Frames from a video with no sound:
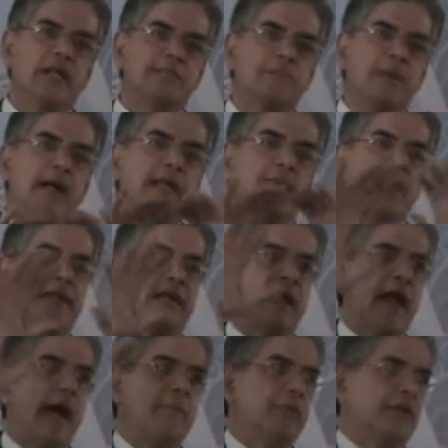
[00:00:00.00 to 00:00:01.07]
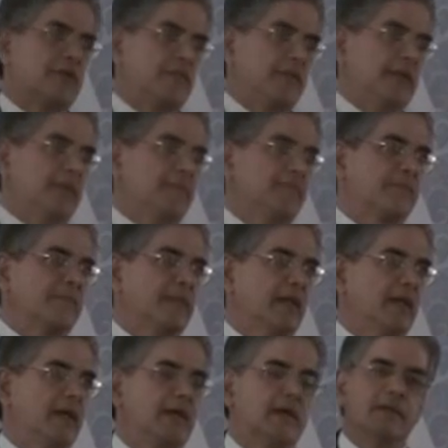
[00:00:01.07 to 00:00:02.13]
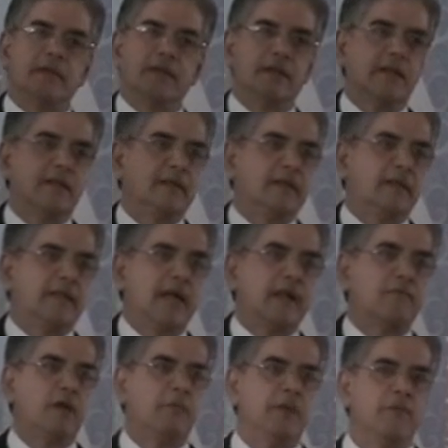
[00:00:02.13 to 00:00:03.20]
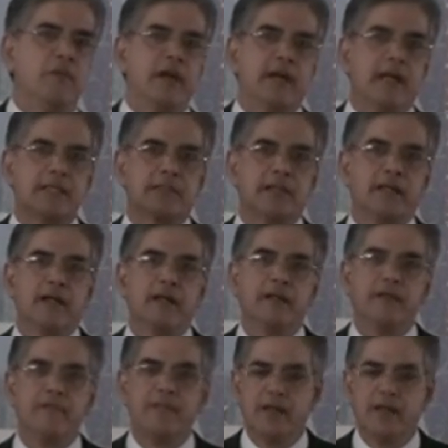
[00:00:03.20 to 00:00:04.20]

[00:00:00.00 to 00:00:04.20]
espaliate an apple tree. That would be very nicely done.